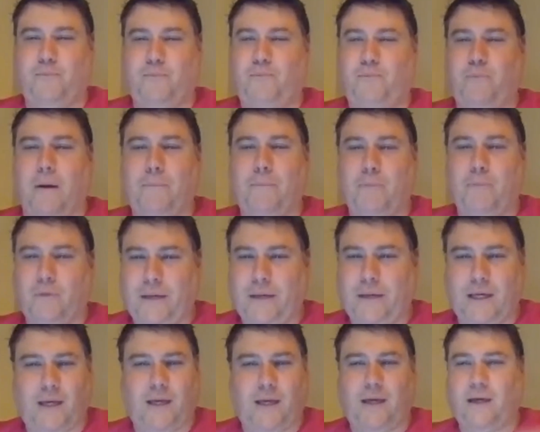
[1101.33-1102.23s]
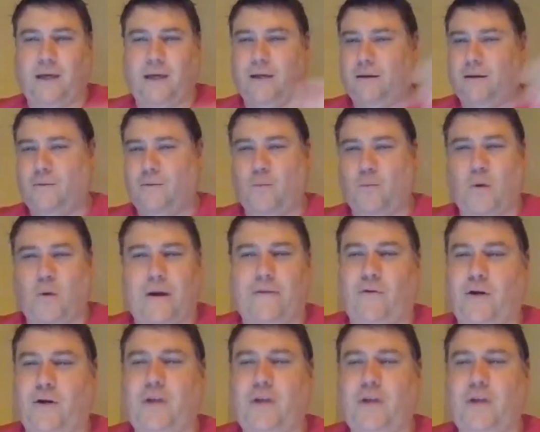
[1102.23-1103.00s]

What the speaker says: Bumblebee and whatever.